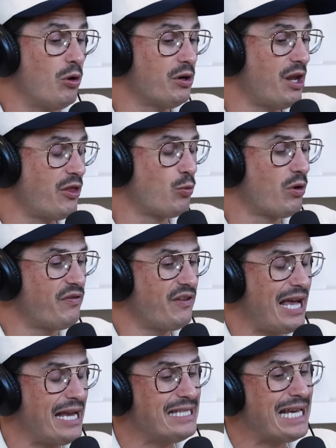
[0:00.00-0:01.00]
or another word
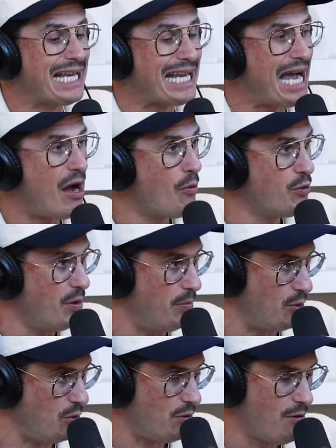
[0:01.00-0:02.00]
for that is
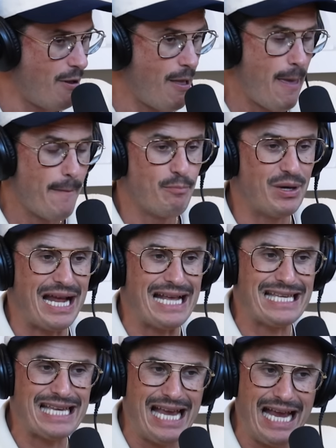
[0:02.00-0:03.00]
accountable but
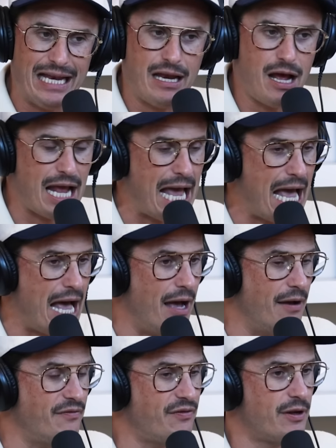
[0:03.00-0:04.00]
I cannot
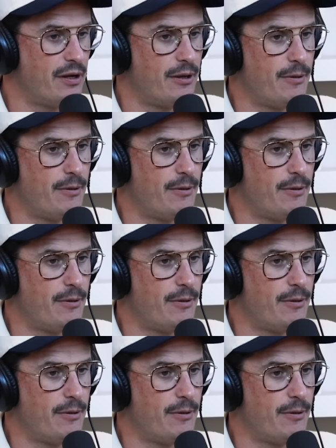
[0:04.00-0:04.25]
have